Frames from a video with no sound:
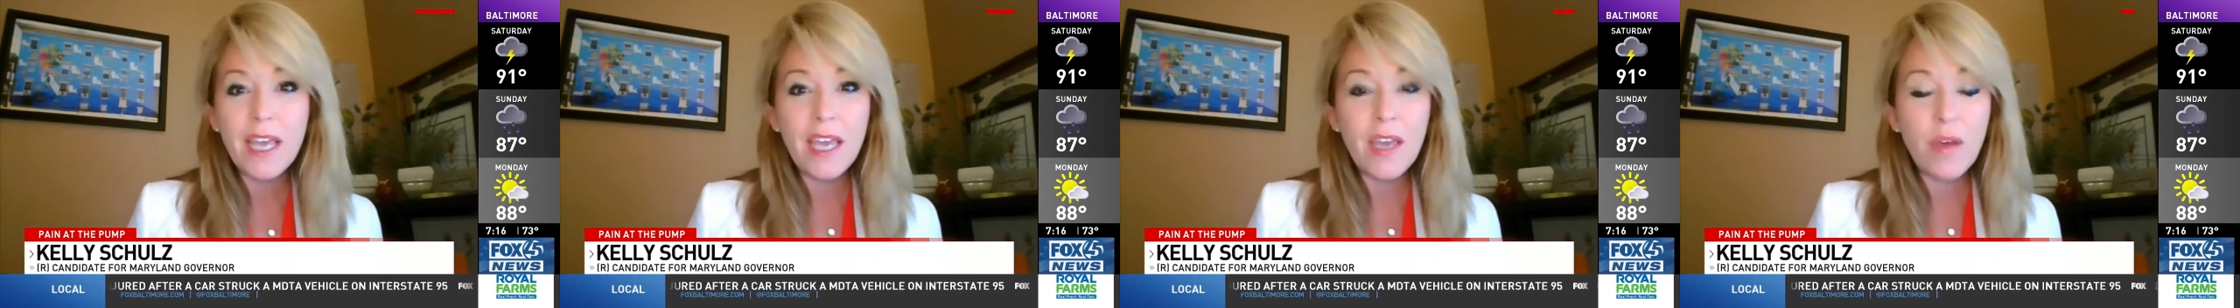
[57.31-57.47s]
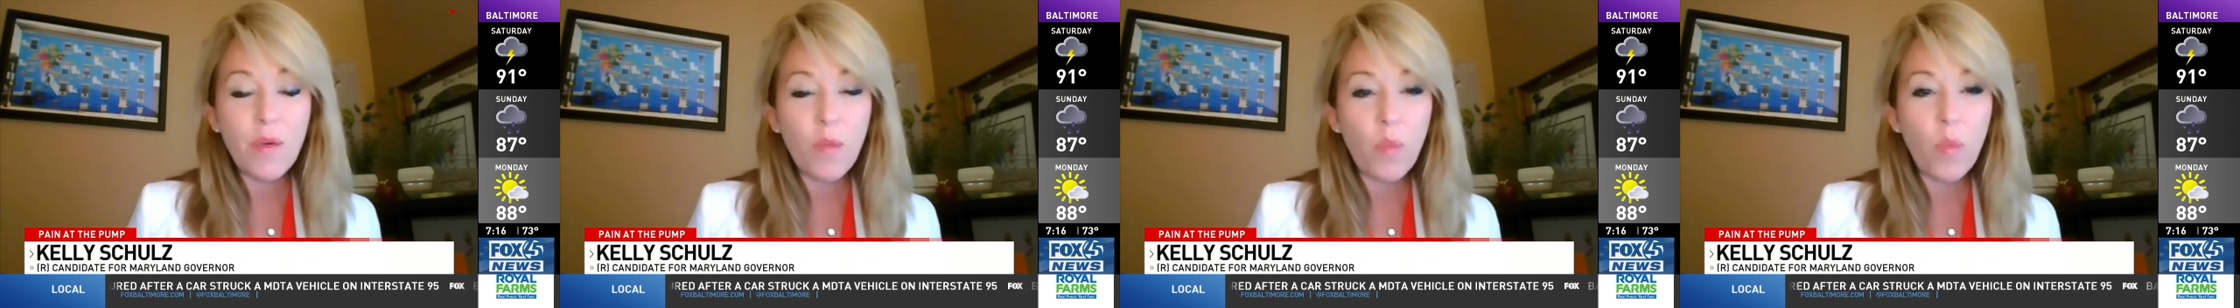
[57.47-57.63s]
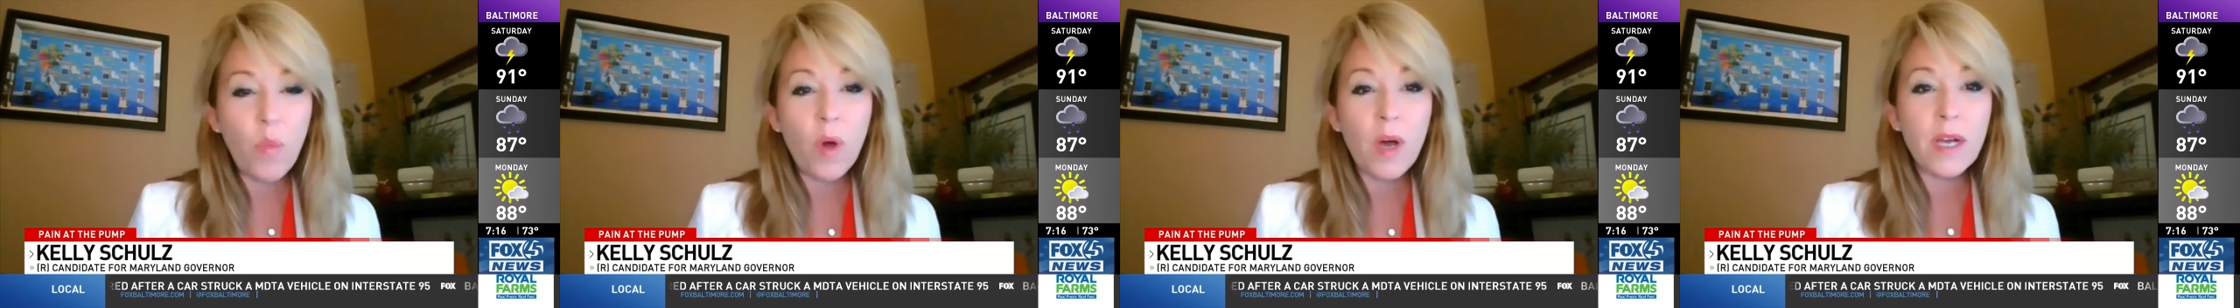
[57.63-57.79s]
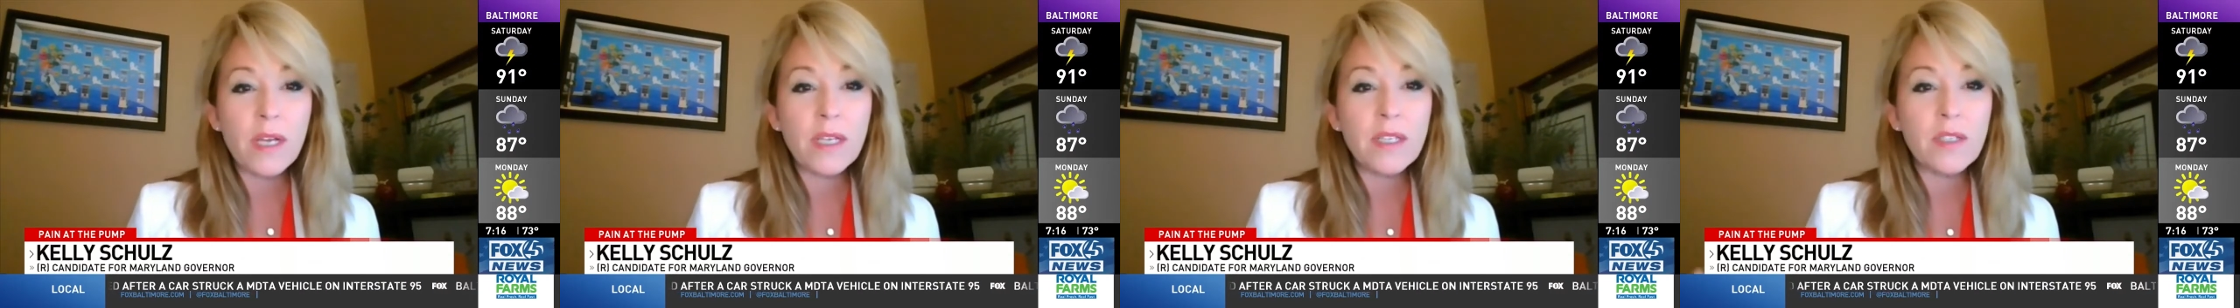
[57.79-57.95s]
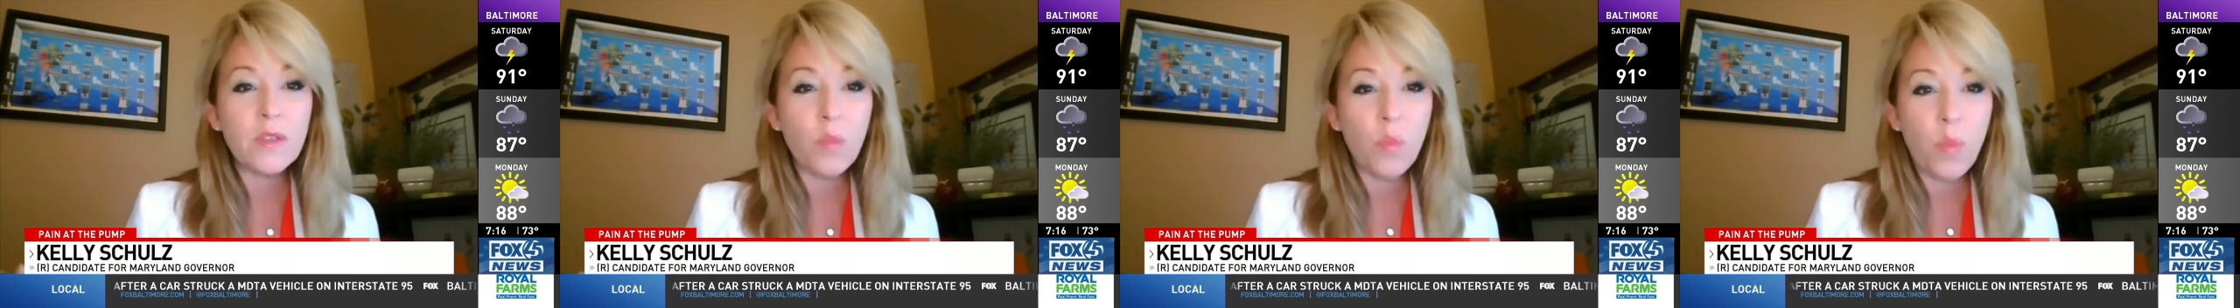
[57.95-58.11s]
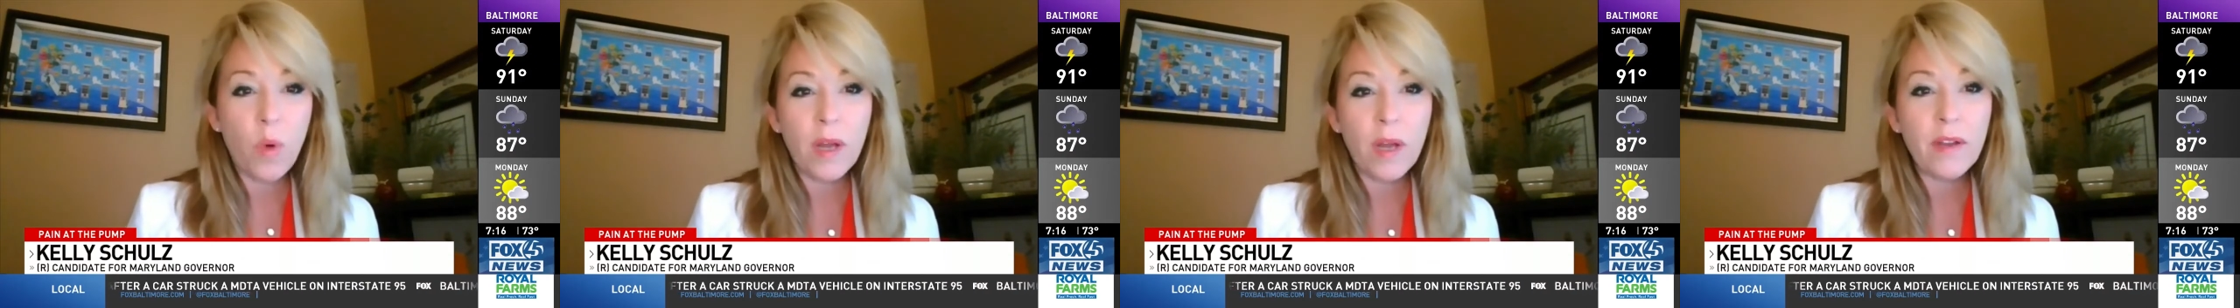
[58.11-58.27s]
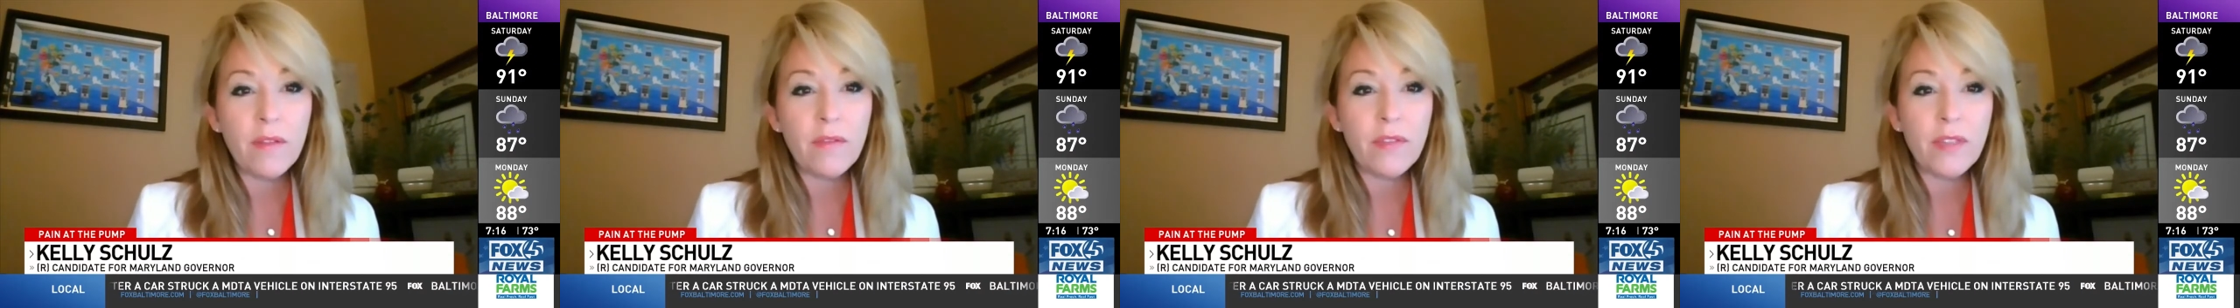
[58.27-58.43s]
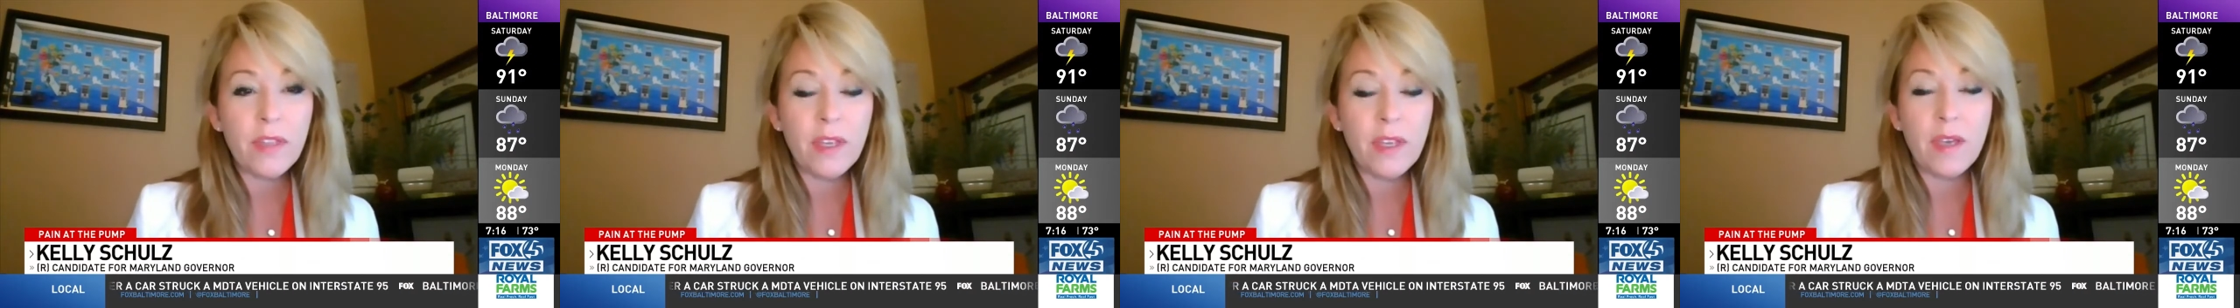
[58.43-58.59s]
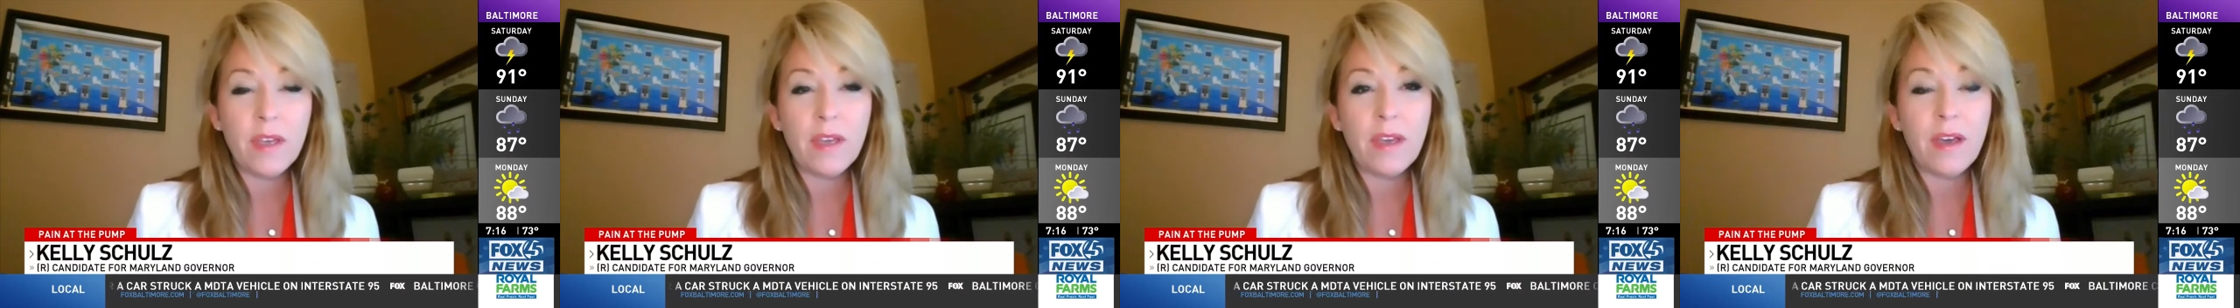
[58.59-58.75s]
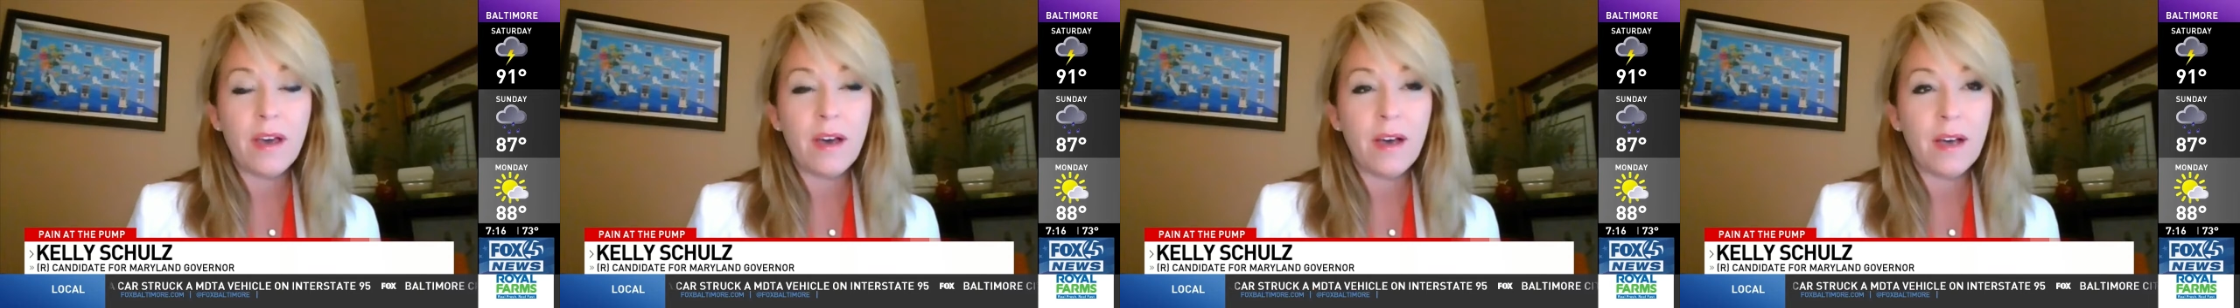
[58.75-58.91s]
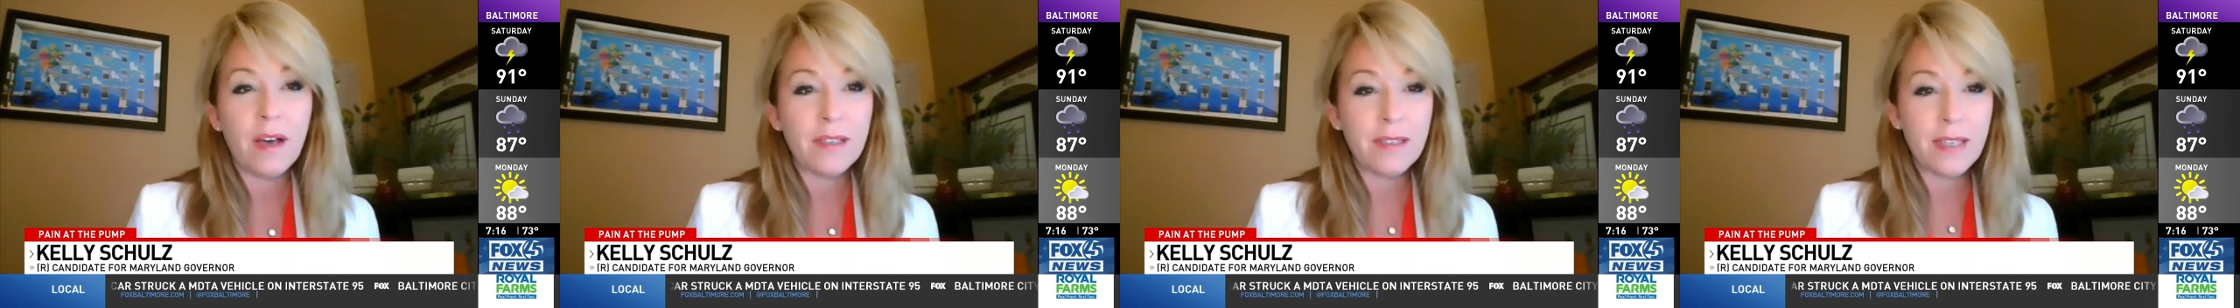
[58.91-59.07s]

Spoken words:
it was one of the